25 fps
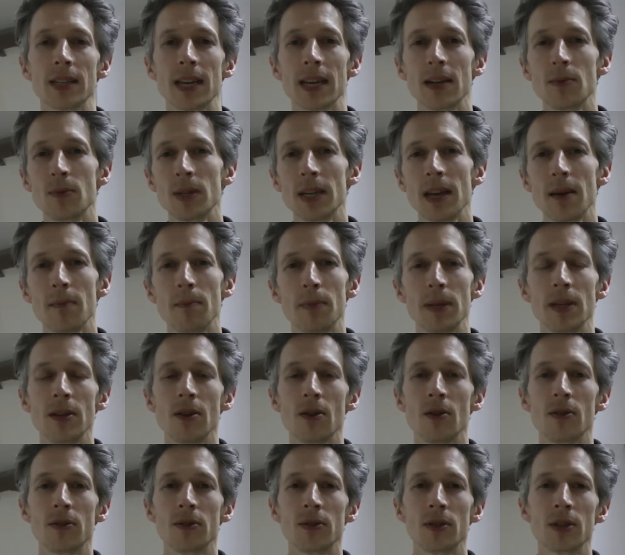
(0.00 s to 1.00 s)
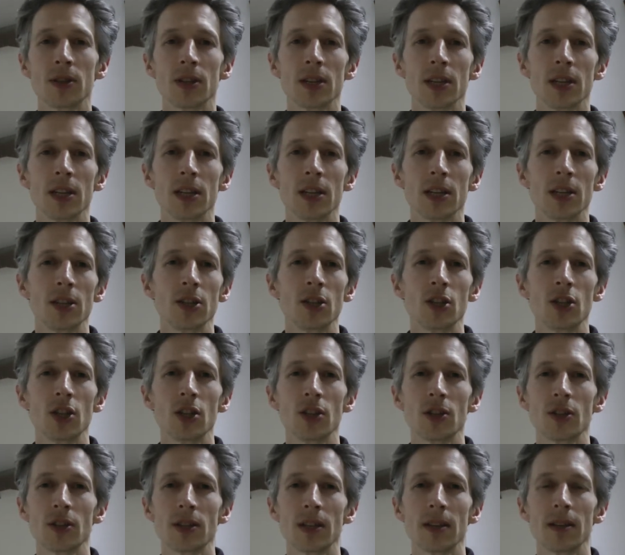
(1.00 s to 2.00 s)
How do we get beyond
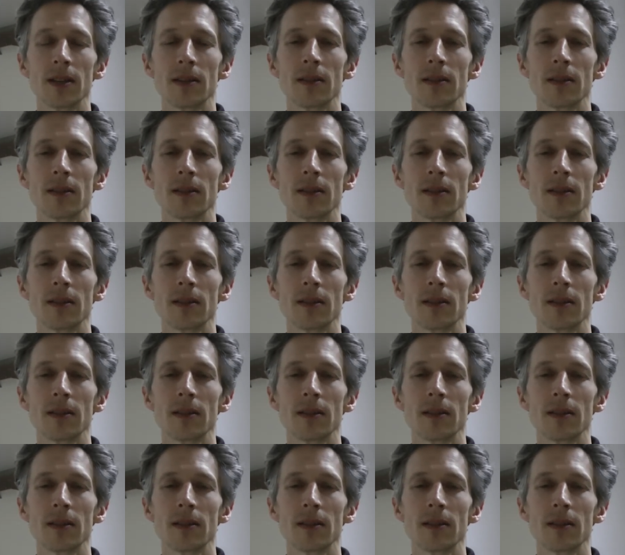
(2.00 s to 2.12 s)
just